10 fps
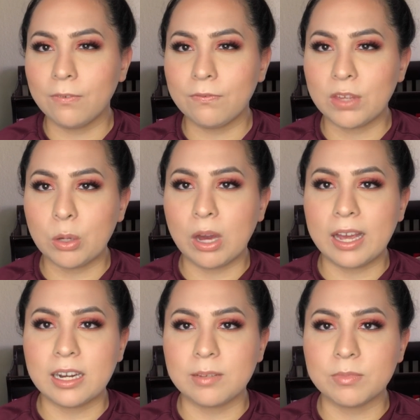a few
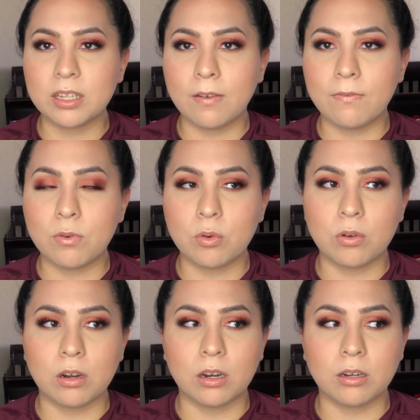items
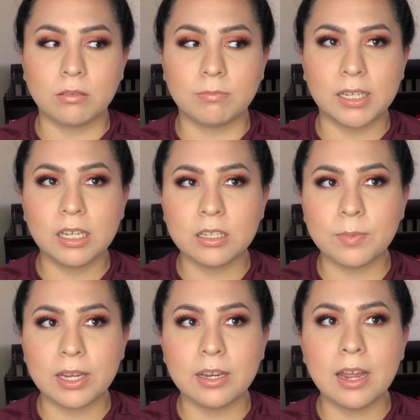for my
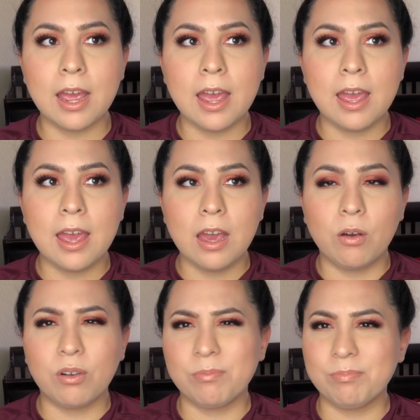husband,
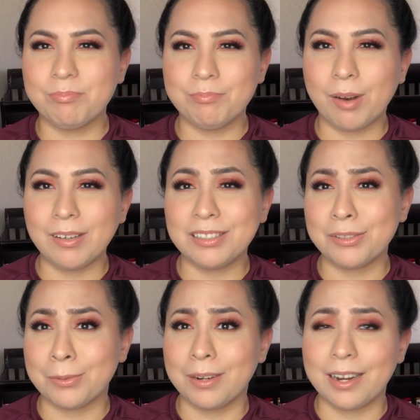or probably
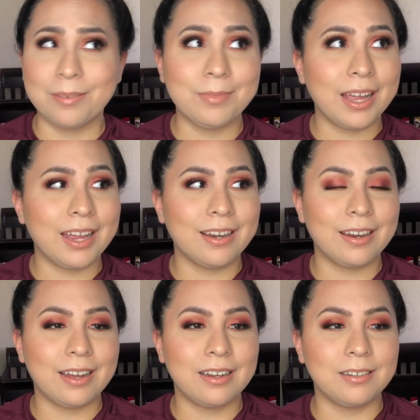just one item.
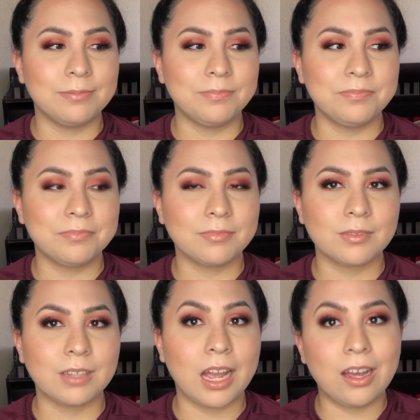And
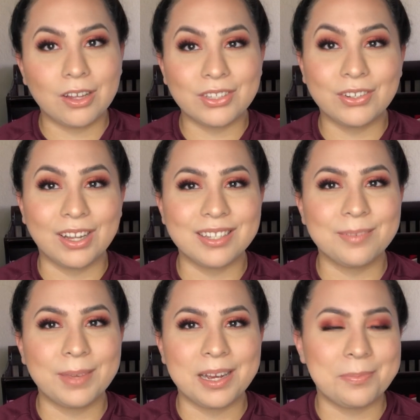I also got
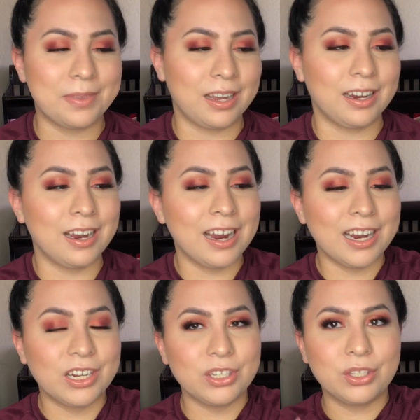some makeup there.
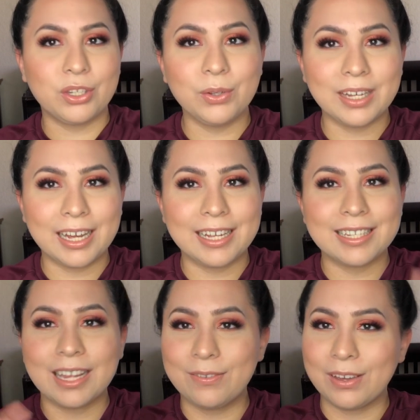So you
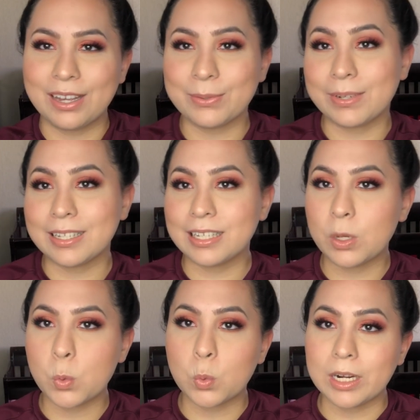guys, if you guys want to
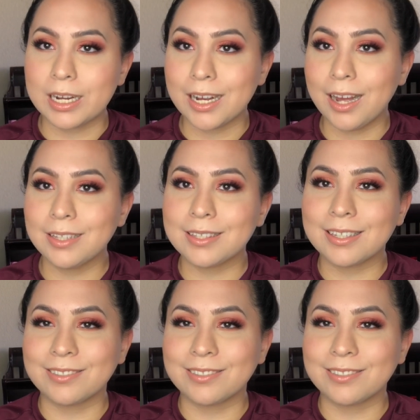see what I got,